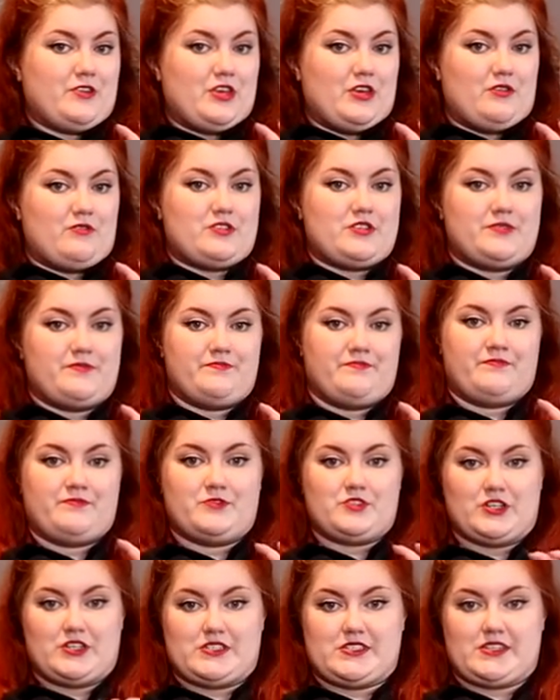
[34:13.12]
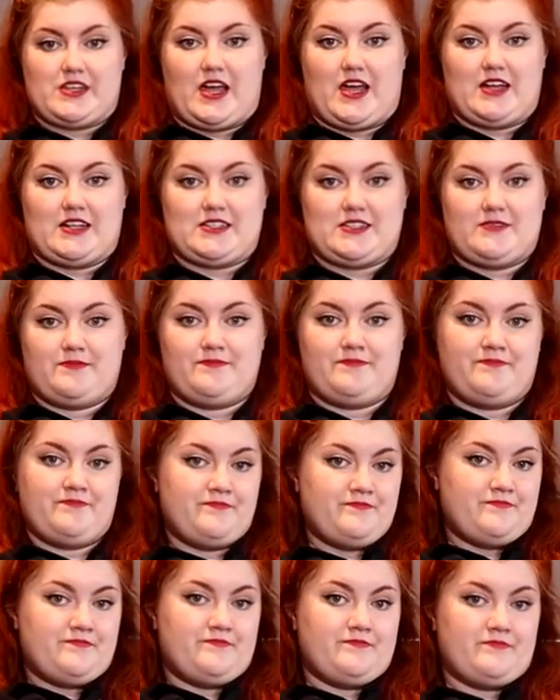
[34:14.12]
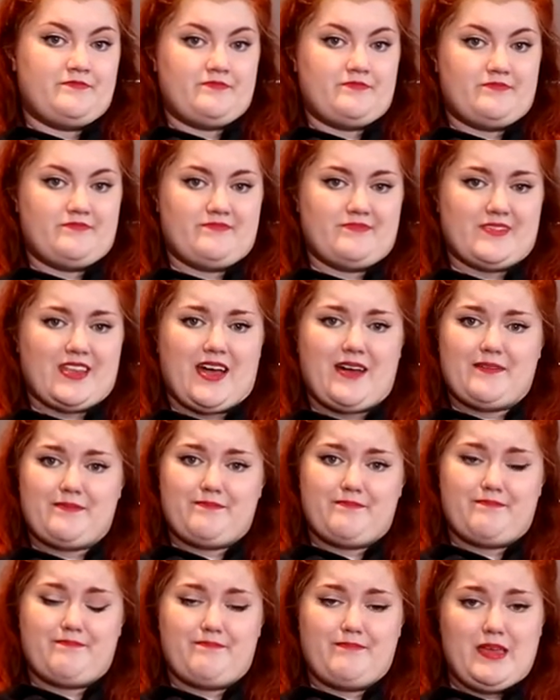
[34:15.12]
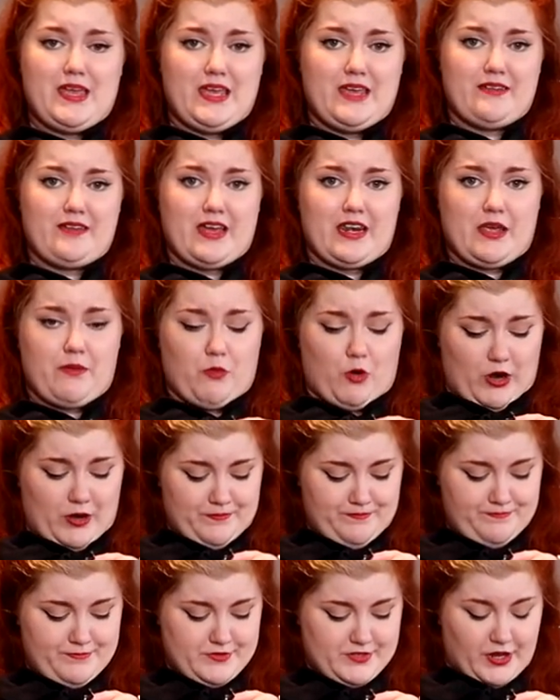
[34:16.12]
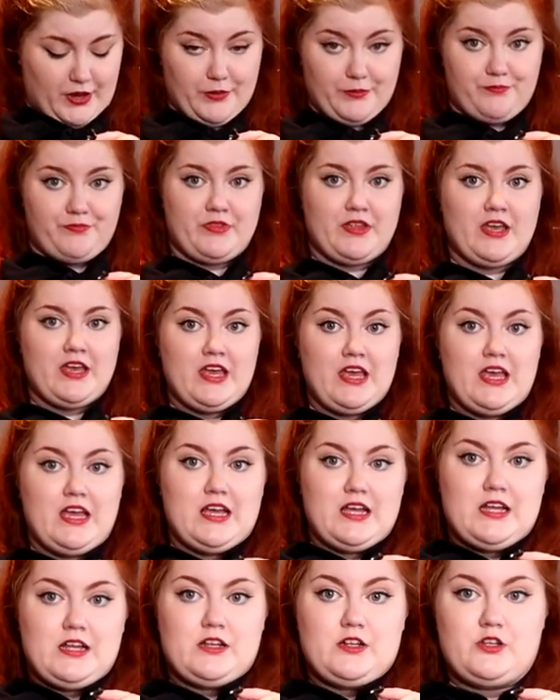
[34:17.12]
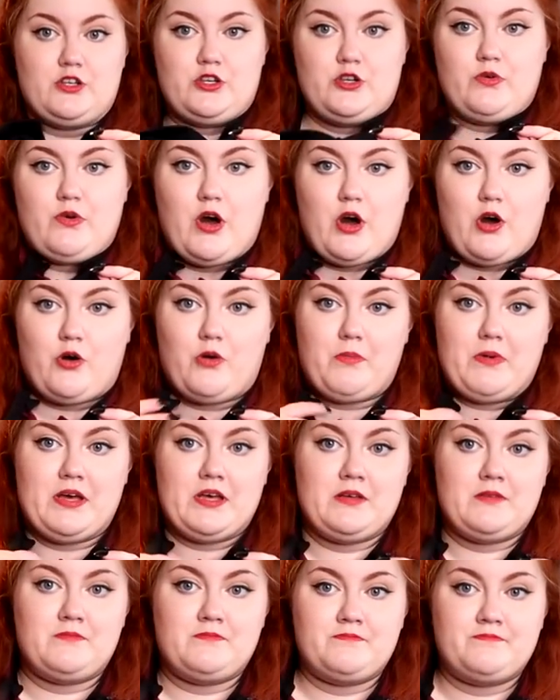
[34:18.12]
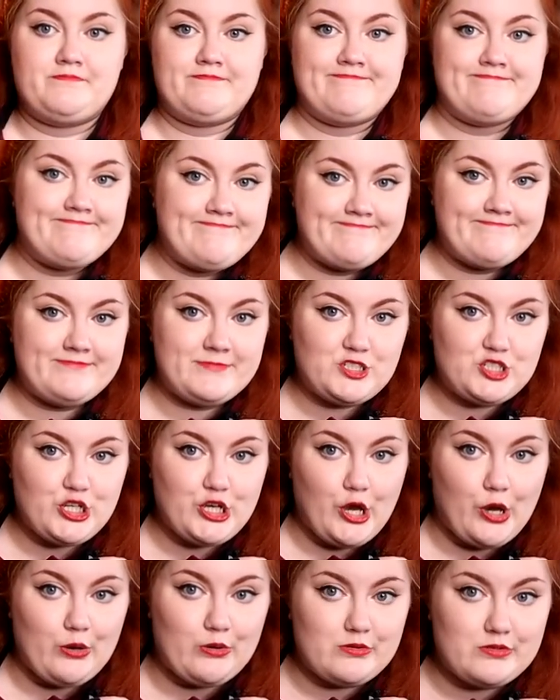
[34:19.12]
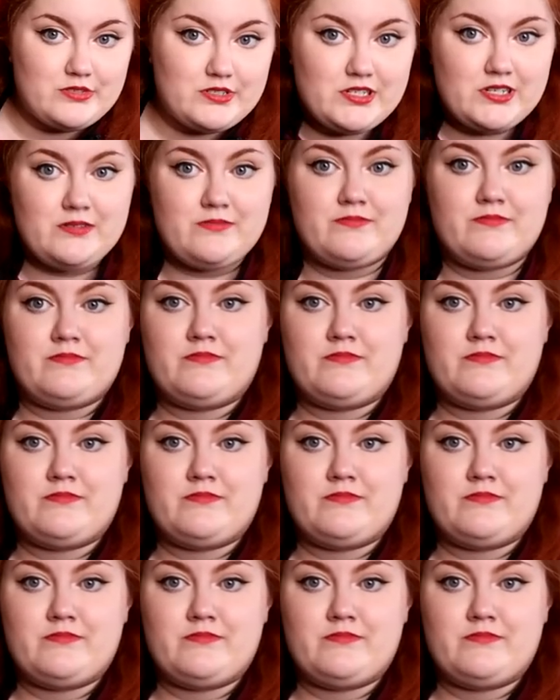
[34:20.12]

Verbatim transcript: cute, just not, not me anymore. So new home she goes.